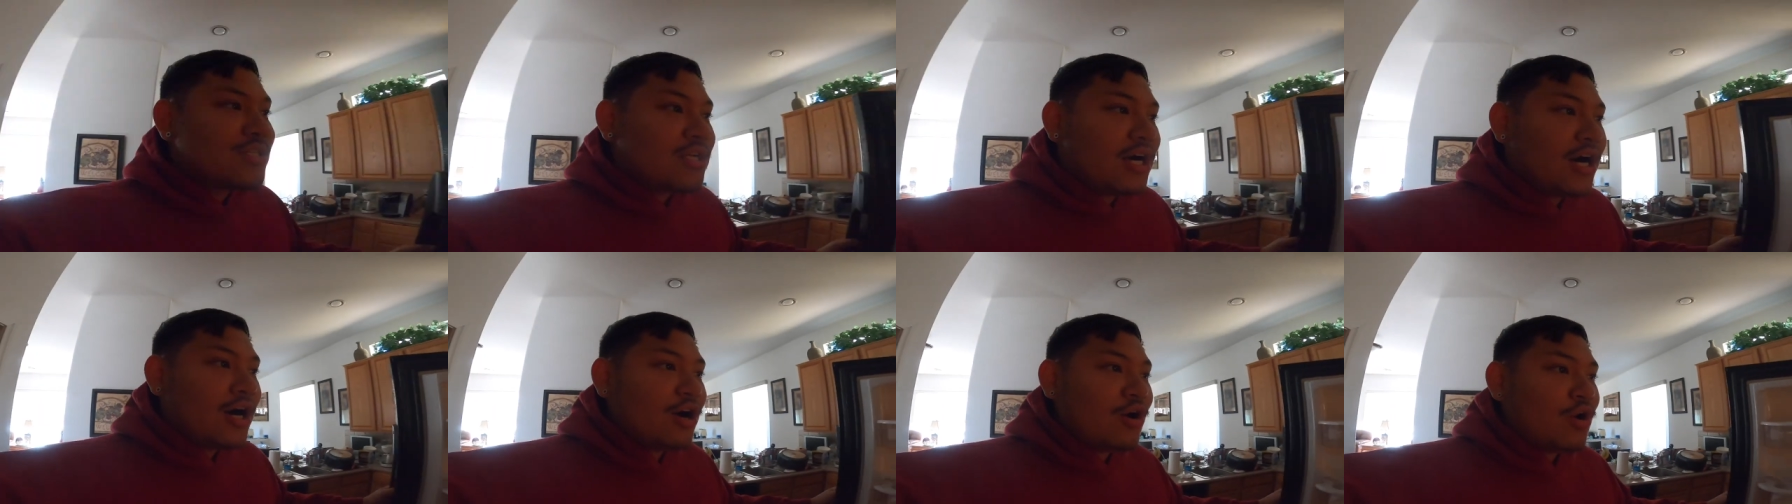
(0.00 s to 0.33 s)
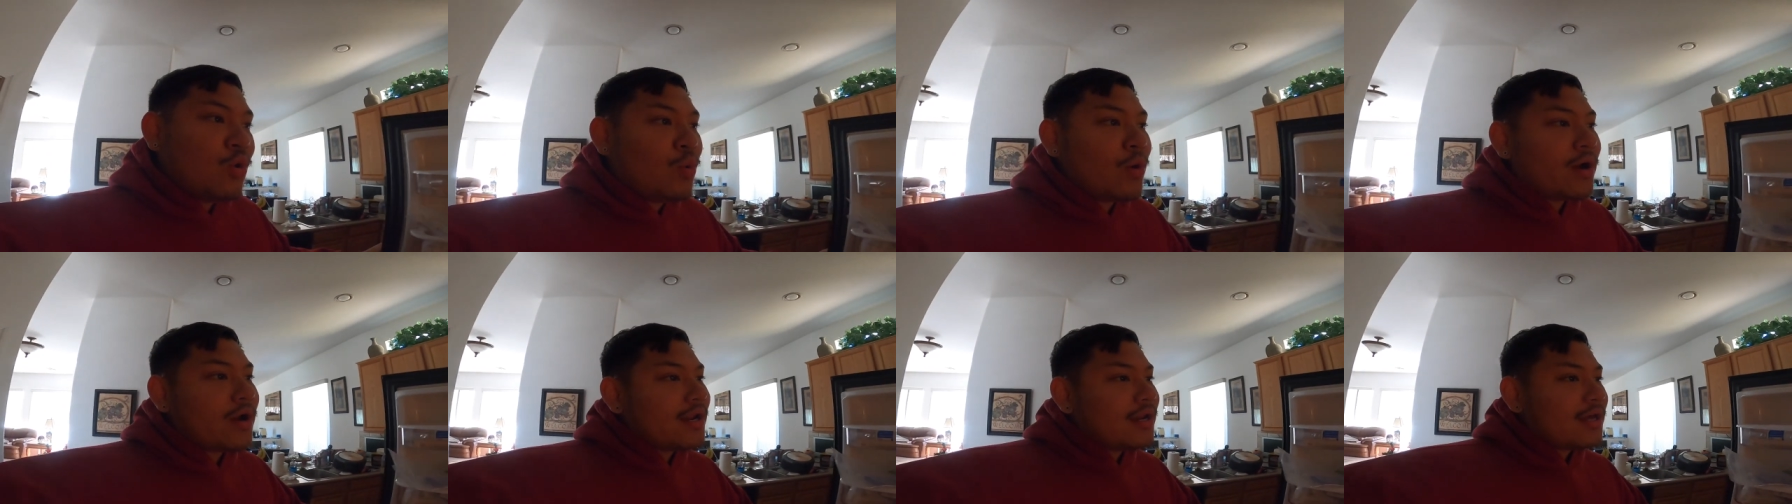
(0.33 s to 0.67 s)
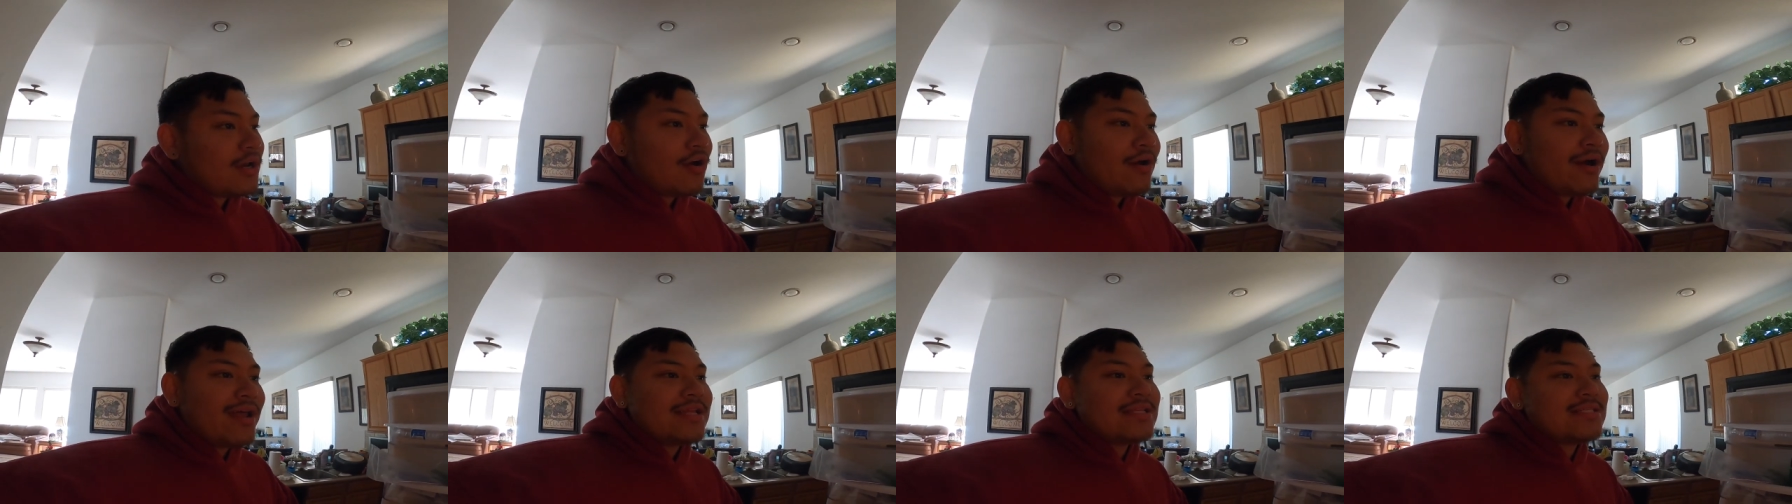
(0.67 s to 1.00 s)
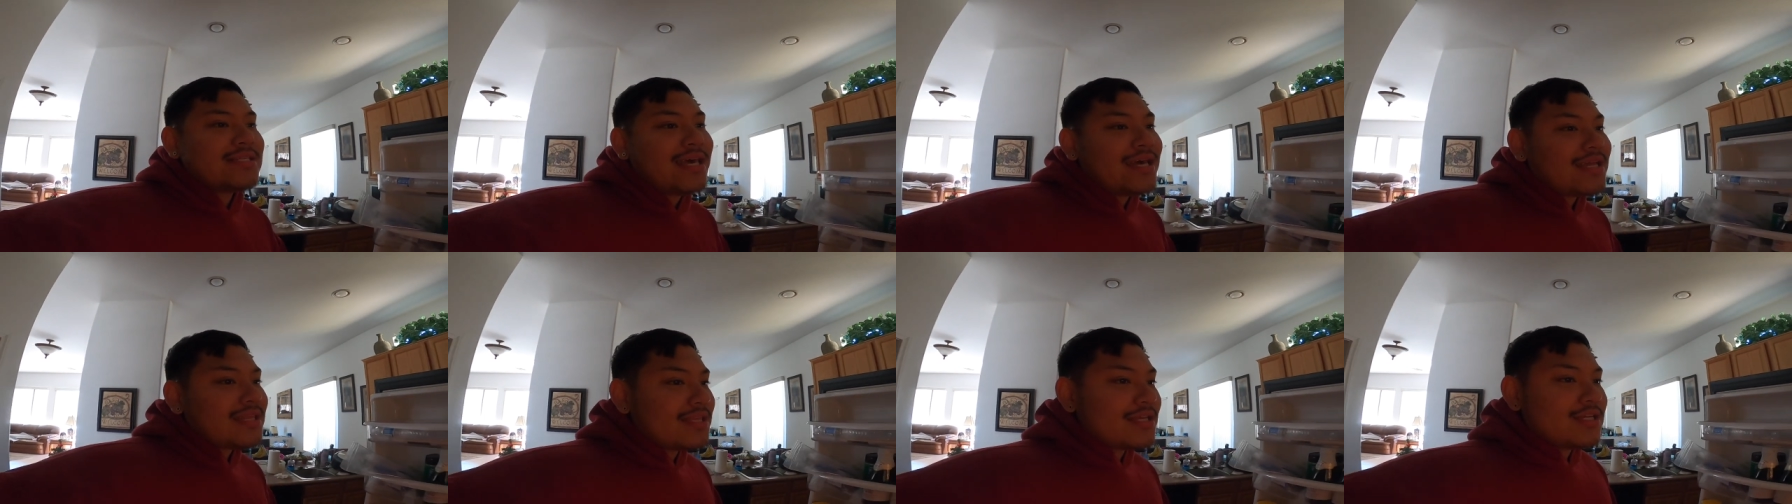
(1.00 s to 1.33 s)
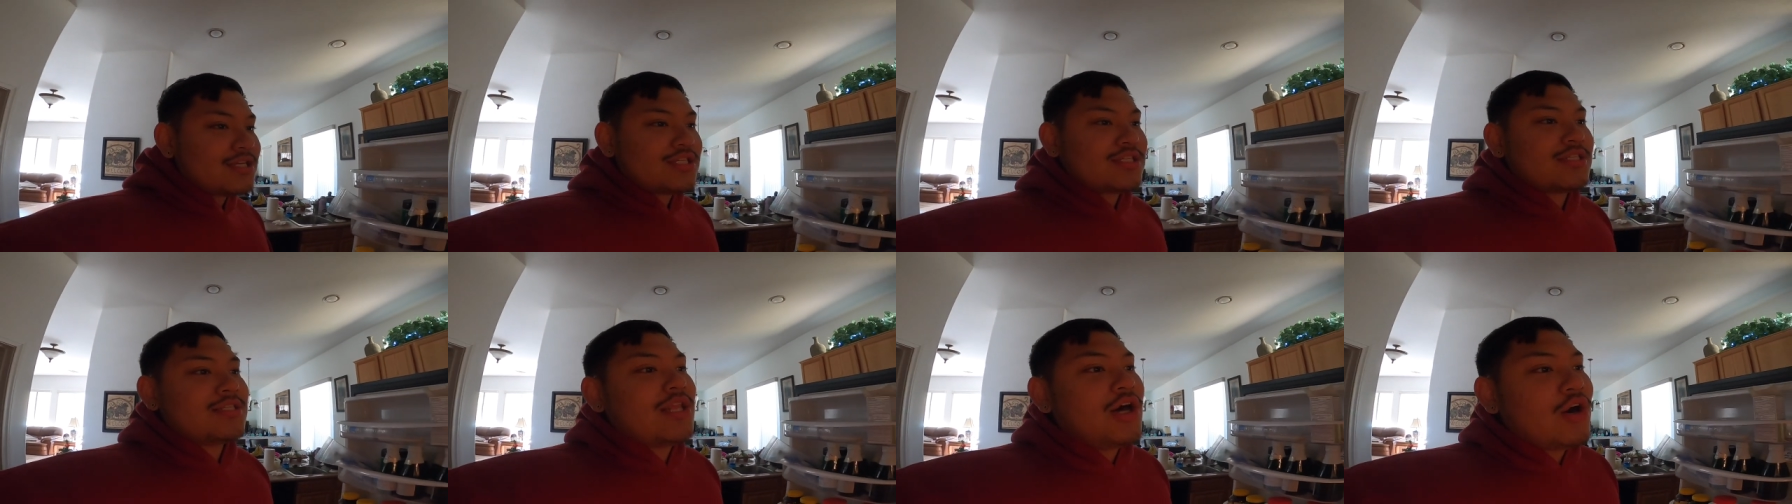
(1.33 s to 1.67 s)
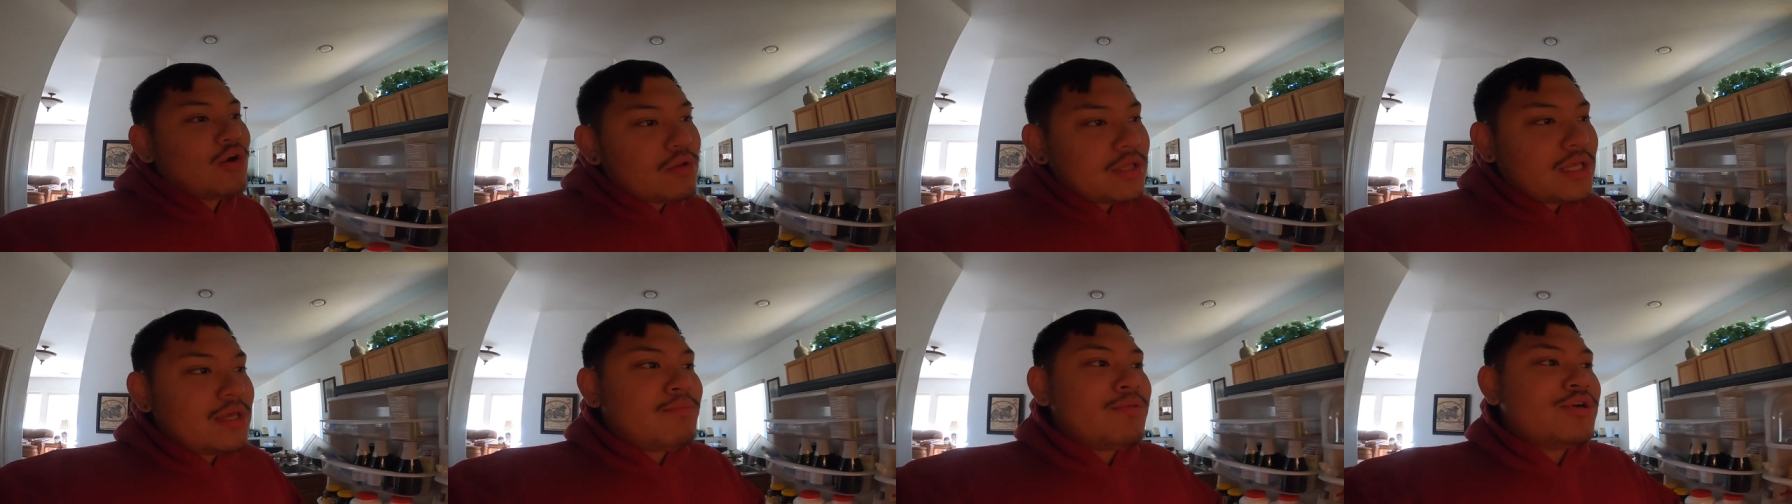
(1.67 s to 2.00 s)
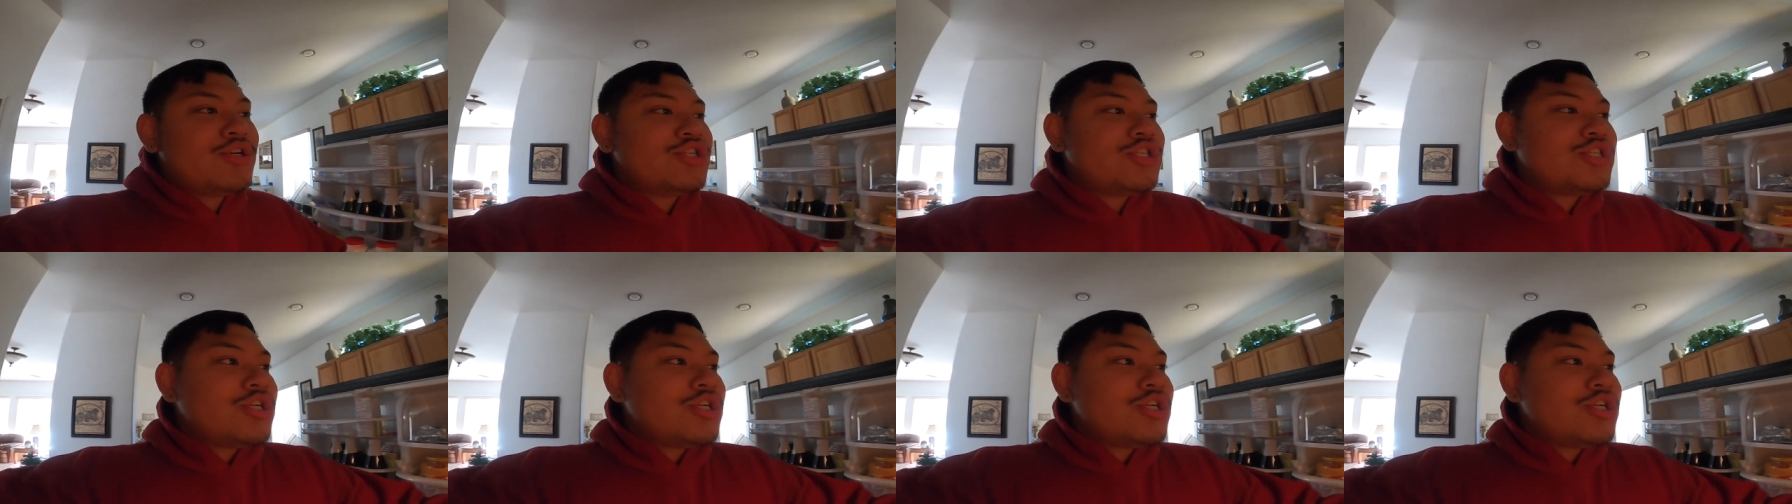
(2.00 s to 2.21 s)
So we're gonna go ahead and take this slowly but